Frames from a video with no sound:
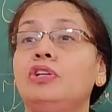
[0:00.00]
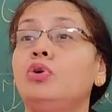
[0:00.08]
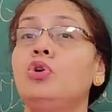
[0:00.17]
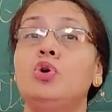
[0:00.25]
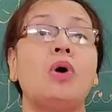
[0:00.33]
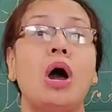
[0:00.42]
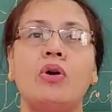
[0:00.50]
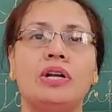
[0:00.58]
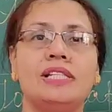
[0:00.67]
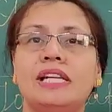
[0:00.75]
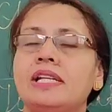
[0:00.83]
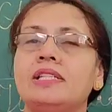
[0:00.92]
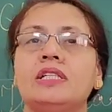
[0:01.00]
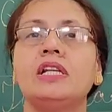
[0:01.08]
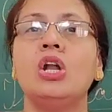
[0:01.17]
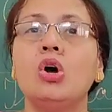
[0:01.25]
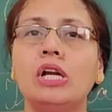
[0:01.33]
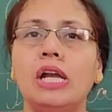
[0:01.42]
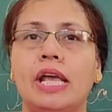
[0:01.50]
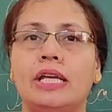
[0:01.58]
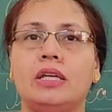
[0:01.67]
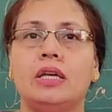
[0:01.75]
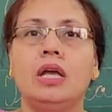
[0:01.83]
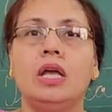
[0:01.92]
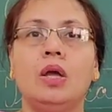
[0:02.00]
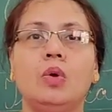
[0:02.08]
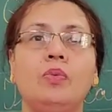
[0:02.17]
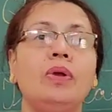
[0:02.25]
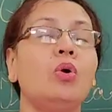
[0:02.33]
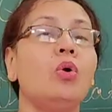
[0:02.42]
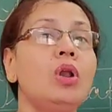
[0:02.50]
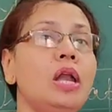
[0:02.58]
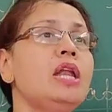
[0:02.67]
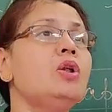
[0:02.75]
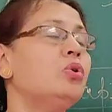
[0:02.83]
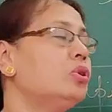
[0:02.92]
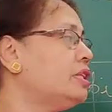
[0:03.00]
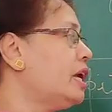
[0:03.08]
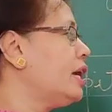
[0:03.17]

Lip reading: We don't know how does electricity look like. We only know